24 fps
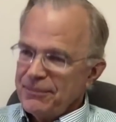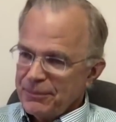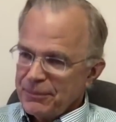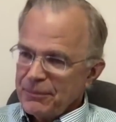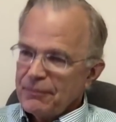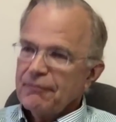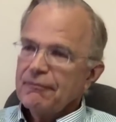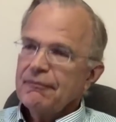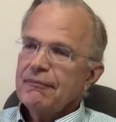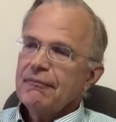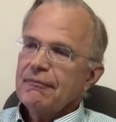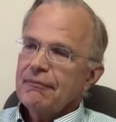So this
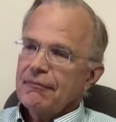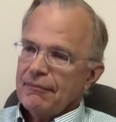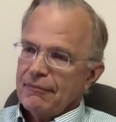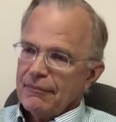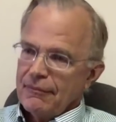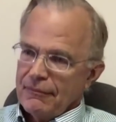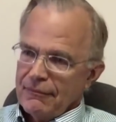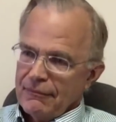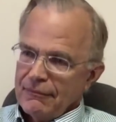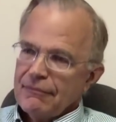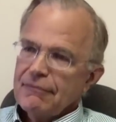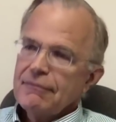helps give them a
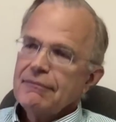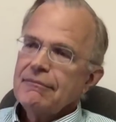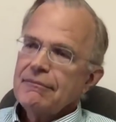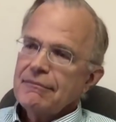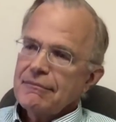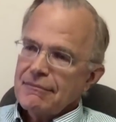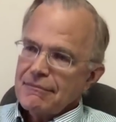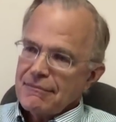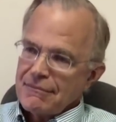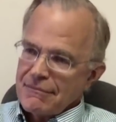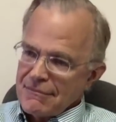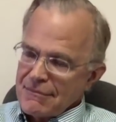pointer
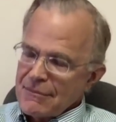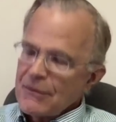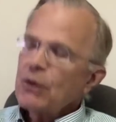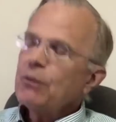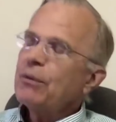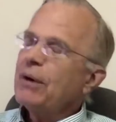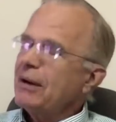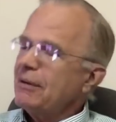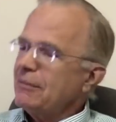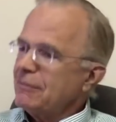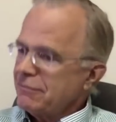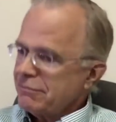where they can find
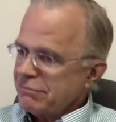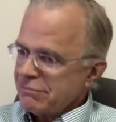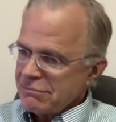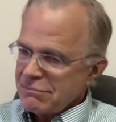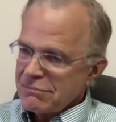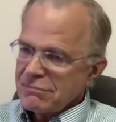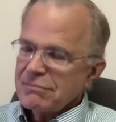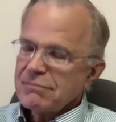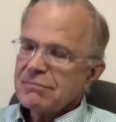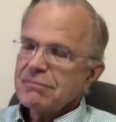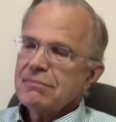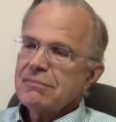someone closer
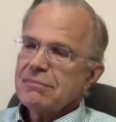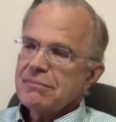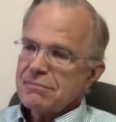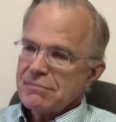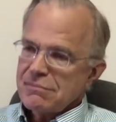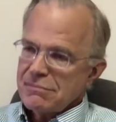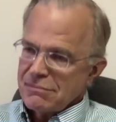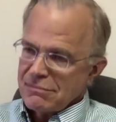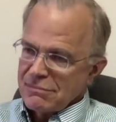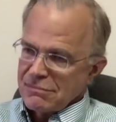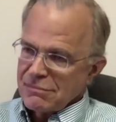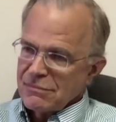to them.
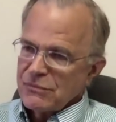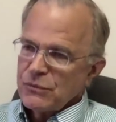